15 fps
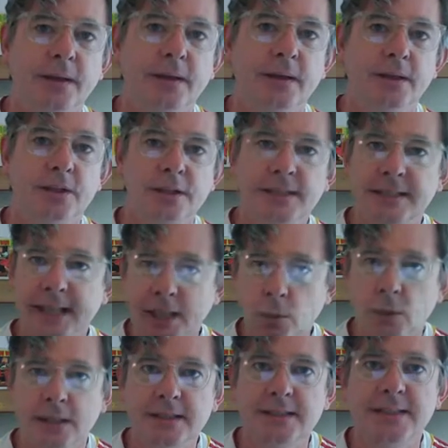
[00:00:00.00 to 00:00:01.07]
Just take
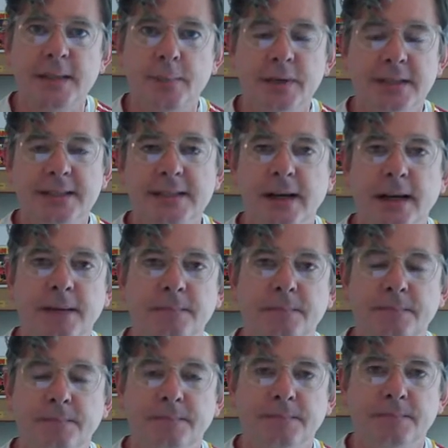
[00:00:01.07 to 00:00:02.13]
one step at a time.
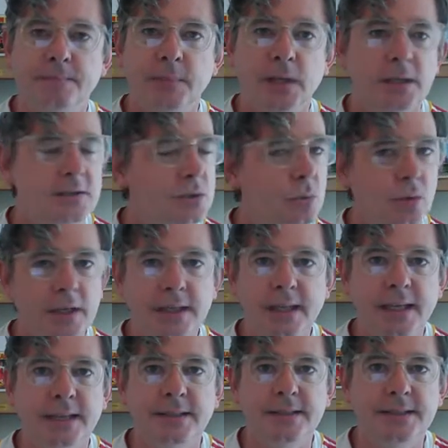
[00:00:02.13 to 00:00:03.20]
That's all it
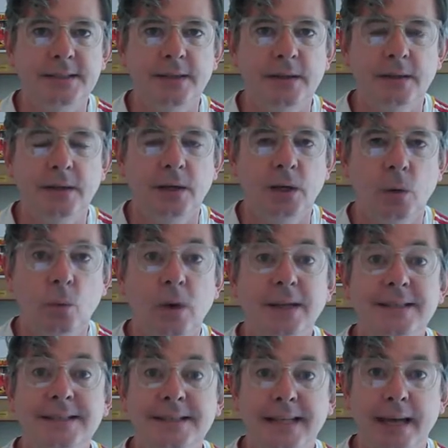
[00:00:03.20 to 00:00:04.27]
needs. One
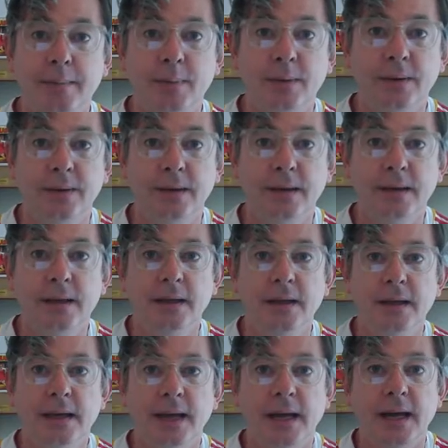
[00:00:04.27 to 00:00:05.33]
step.
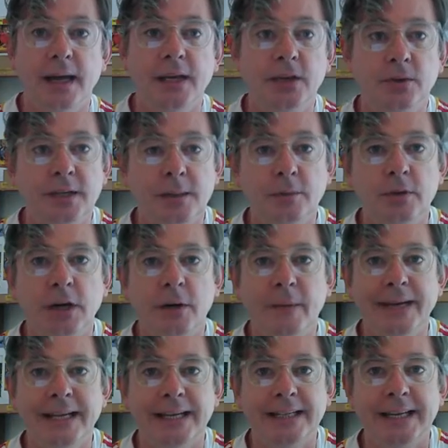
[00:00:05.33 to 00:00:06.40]
And you'll keep growing,
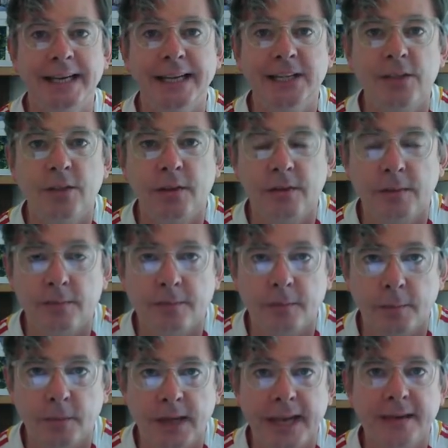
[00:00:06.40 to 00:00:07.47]
getting
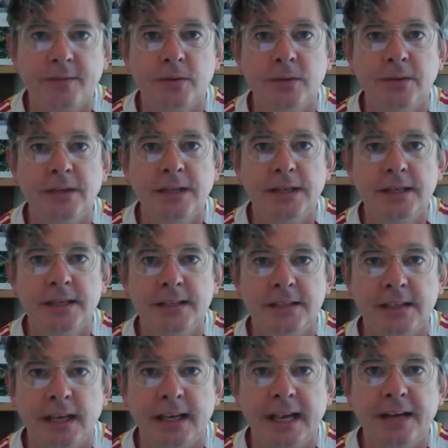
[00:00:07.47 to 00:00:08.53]
from level to
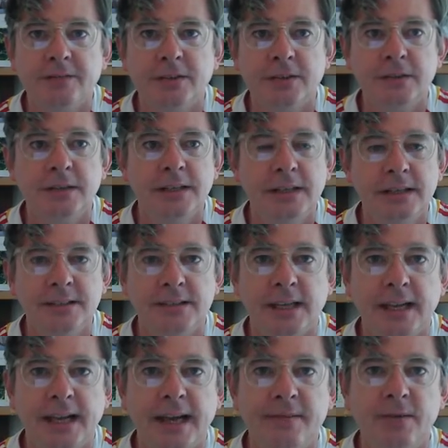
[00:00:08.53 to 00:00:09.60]
level to
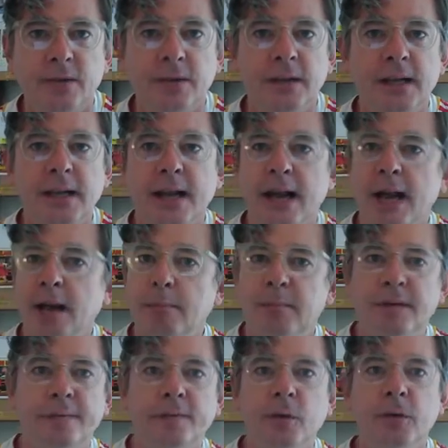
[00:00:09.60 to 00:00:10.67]
level. And
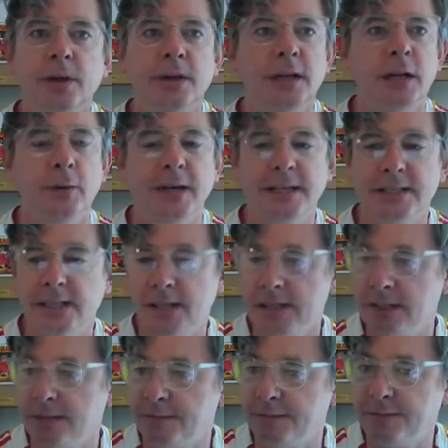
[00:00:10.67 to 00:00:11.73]
before you know it,
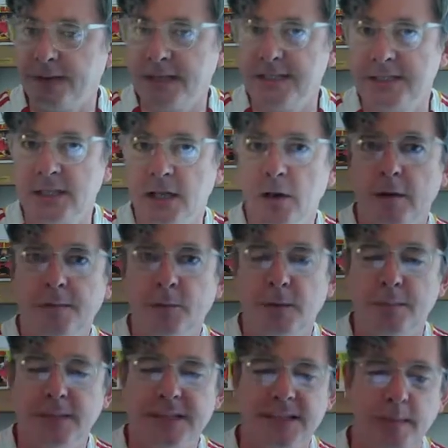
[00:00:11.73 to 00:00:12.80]
you're facing off with
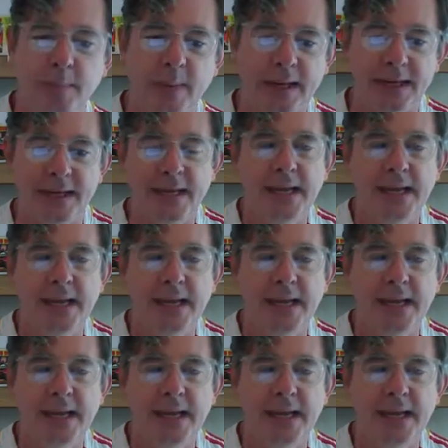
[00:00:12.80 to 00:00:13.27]
Mr. Big,